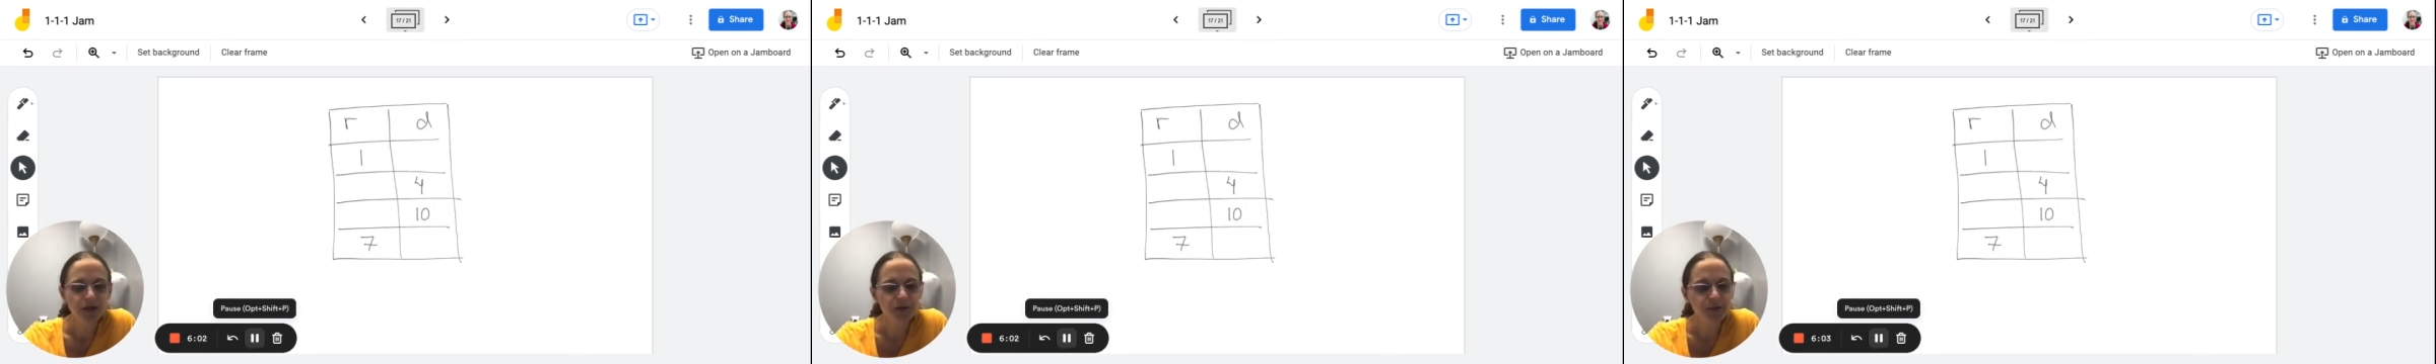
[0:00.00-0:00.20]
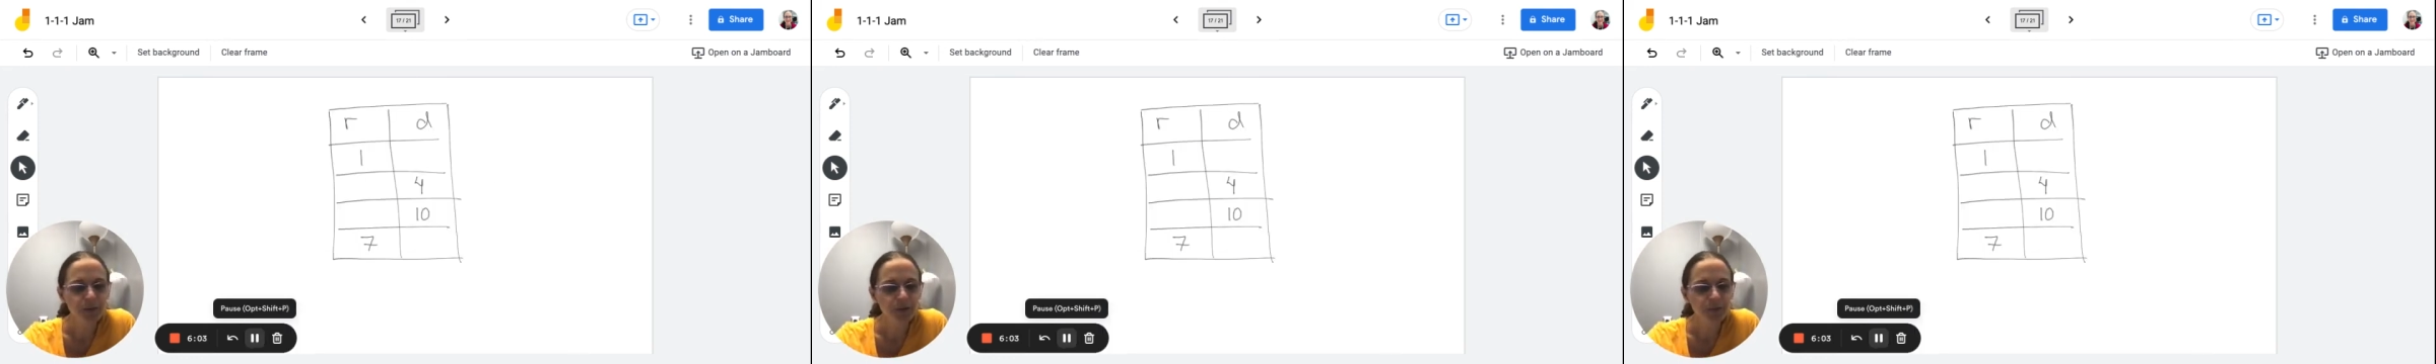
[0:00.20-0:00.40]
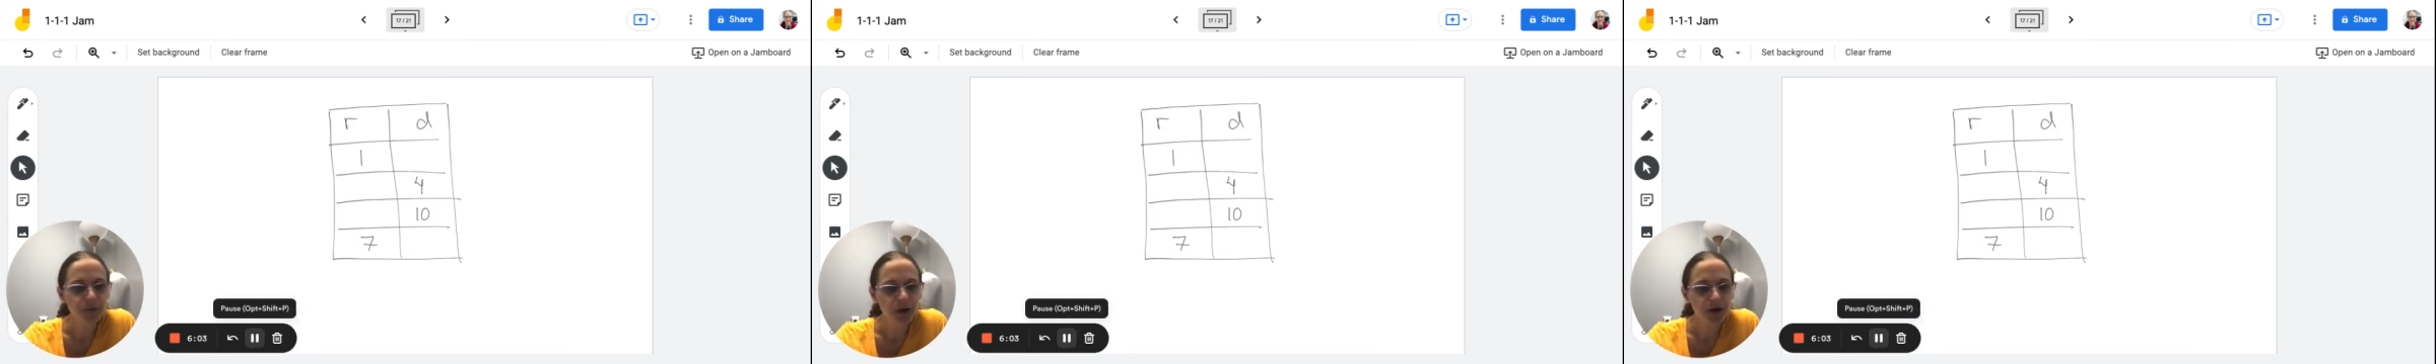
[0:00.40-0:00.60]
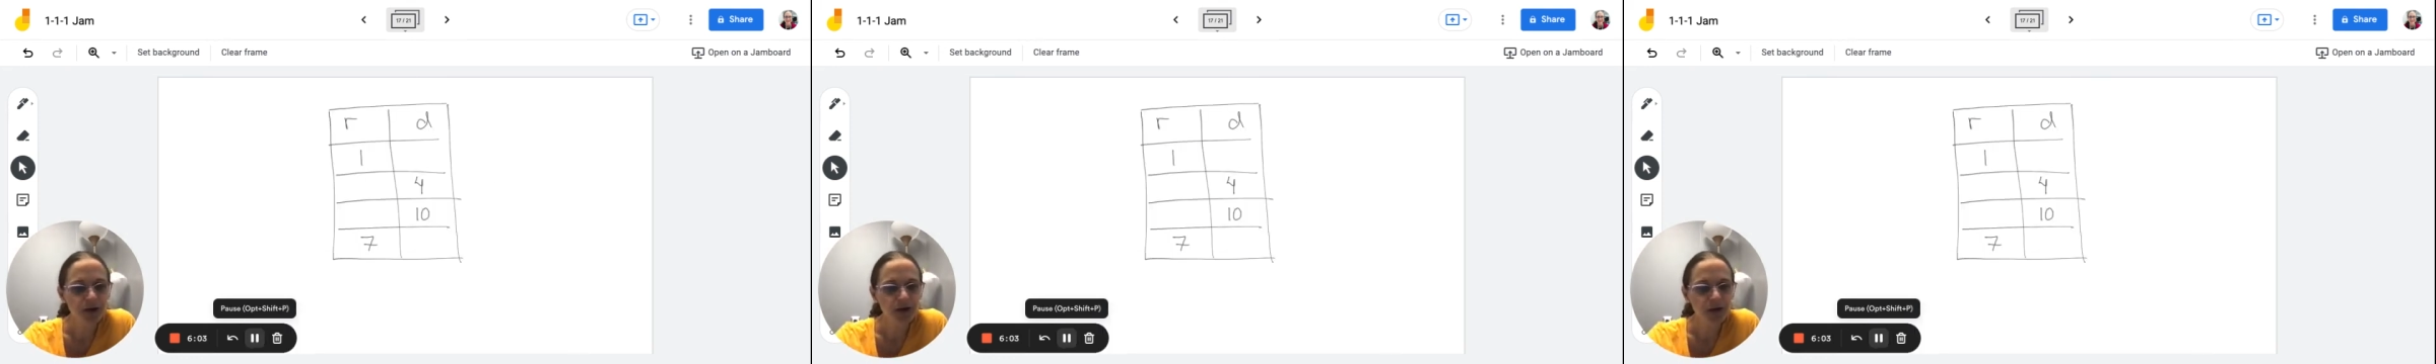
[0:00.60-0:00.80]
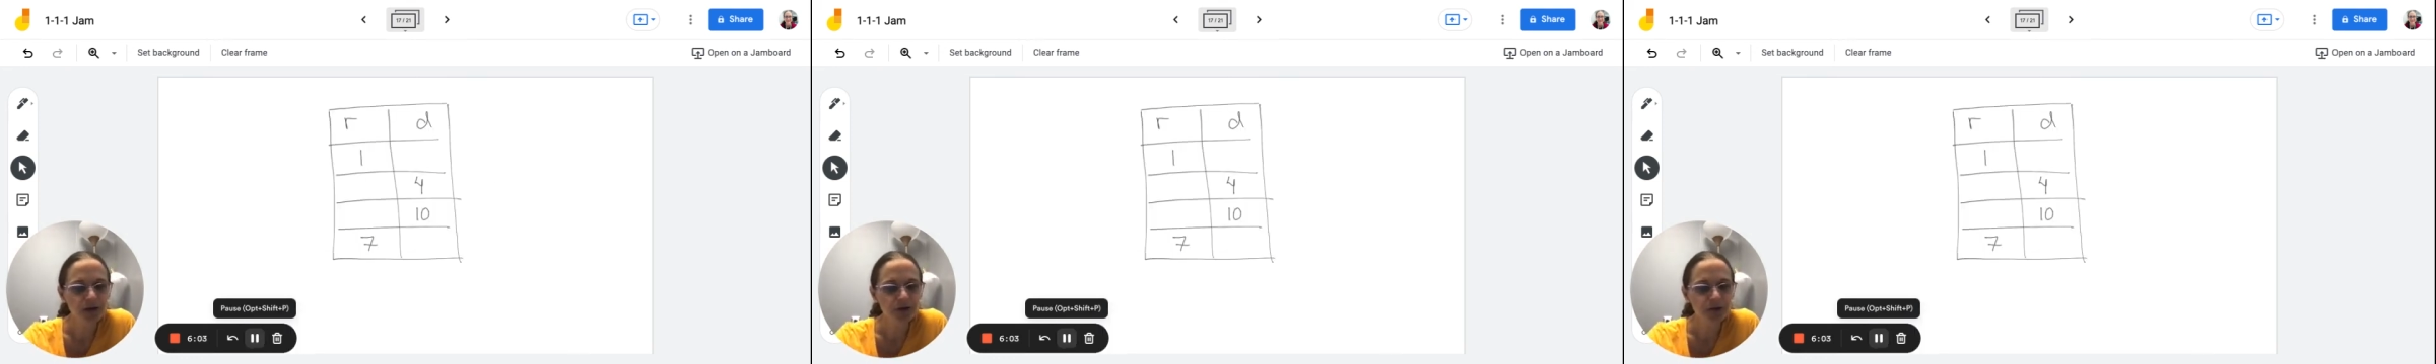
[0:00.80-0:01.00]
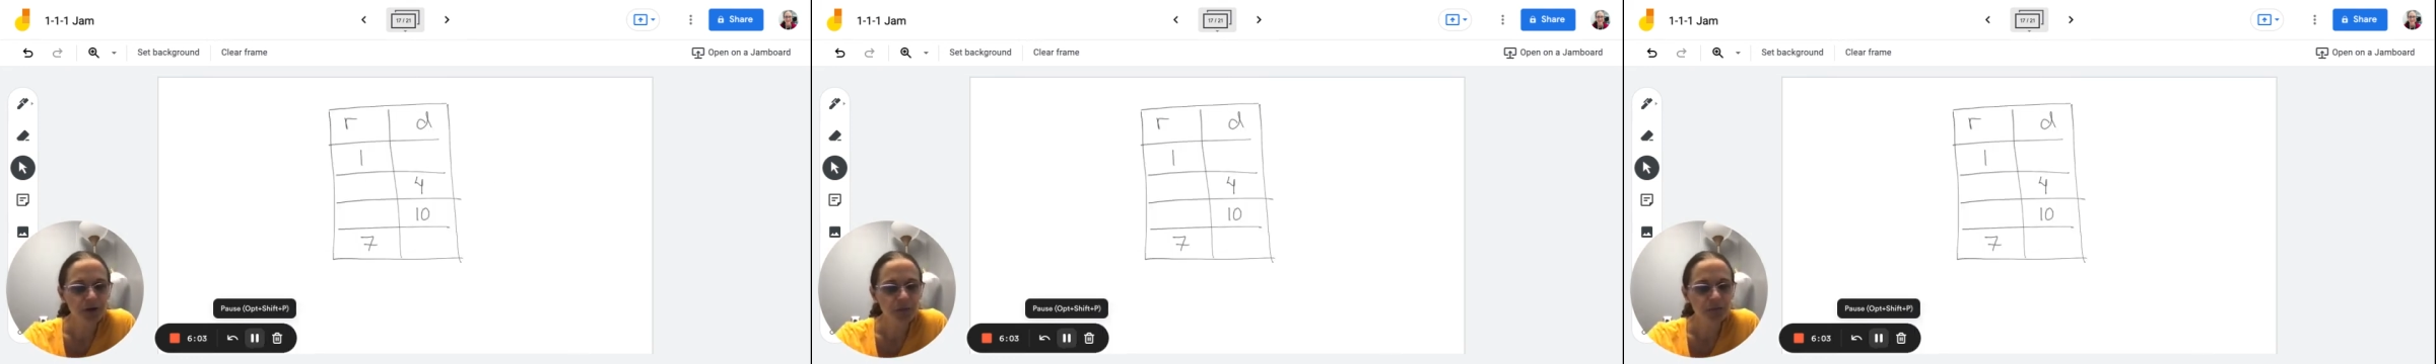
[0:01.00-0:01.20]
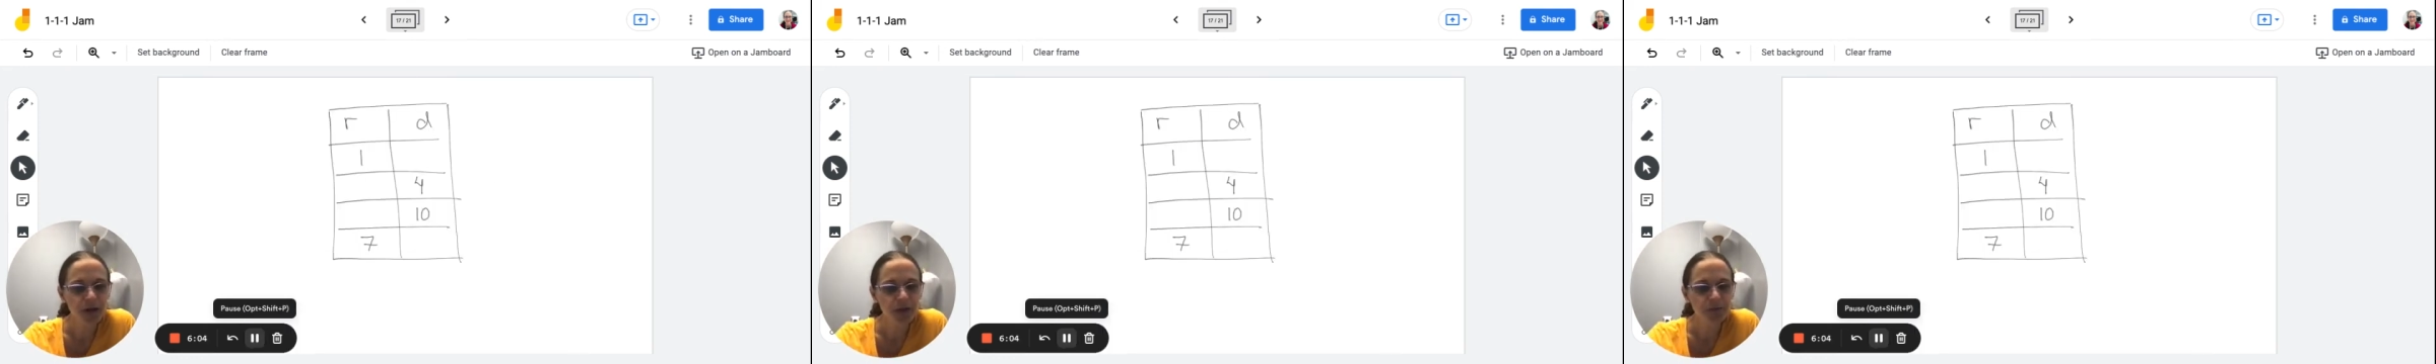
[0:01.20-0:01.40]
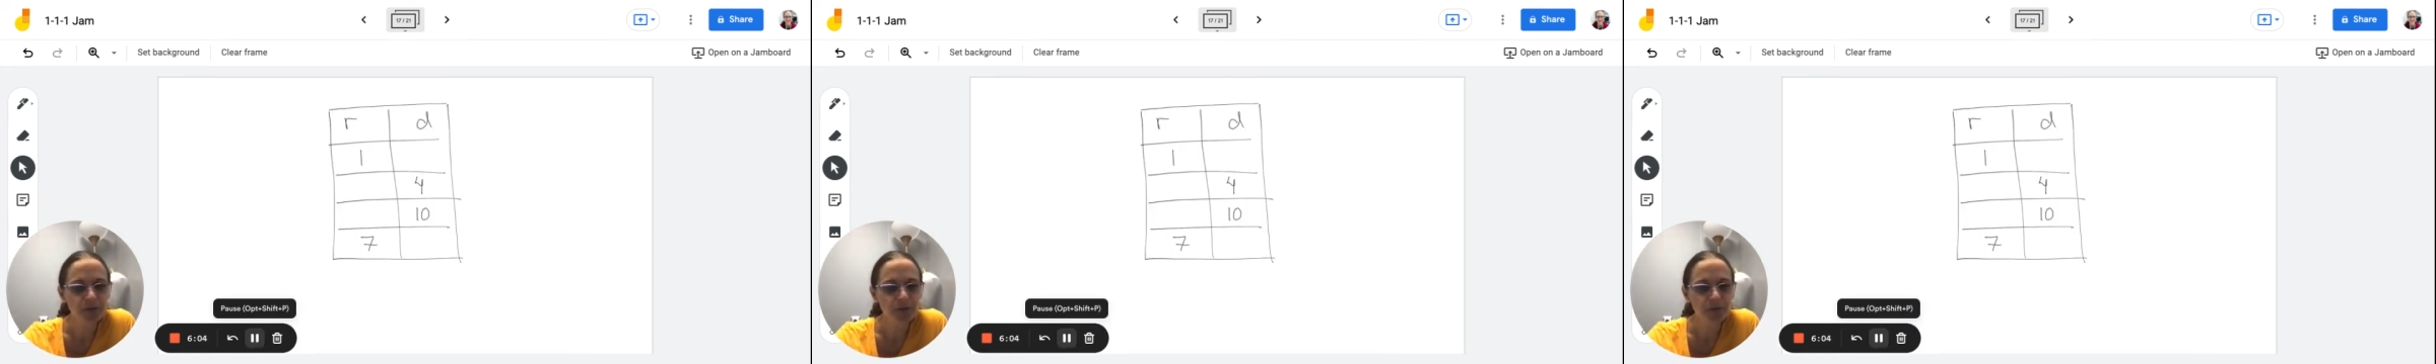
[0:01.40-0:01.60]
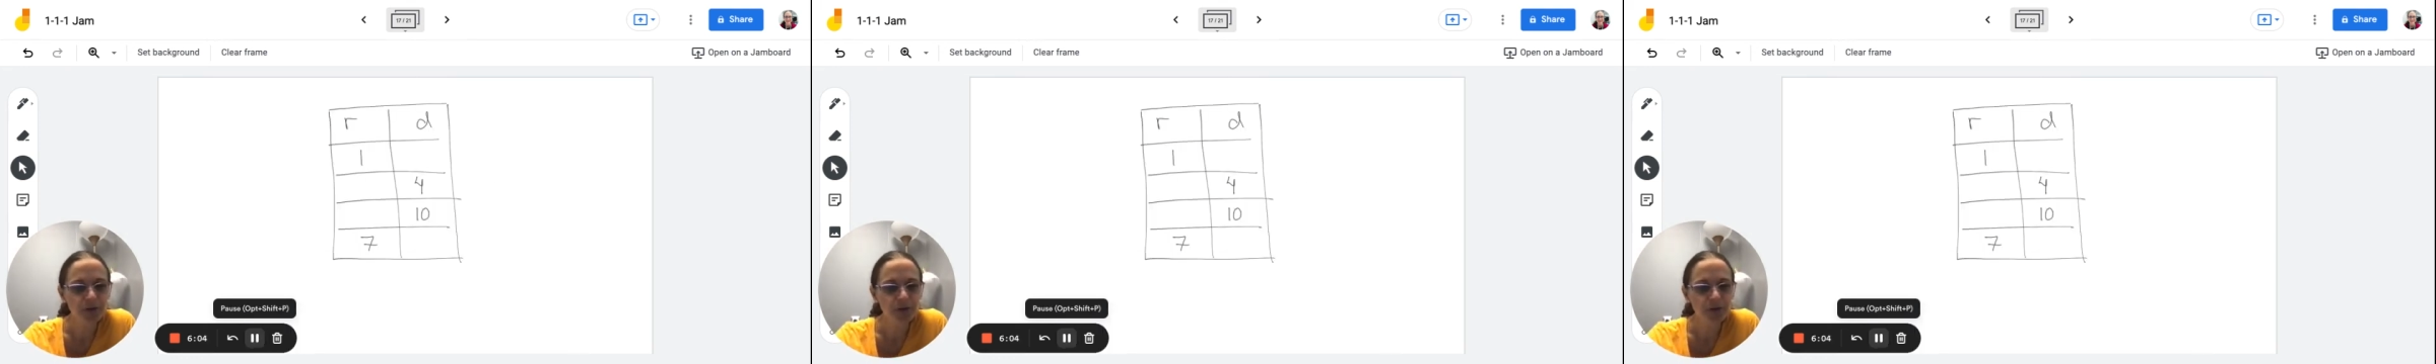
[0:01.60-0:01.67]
On your own paper,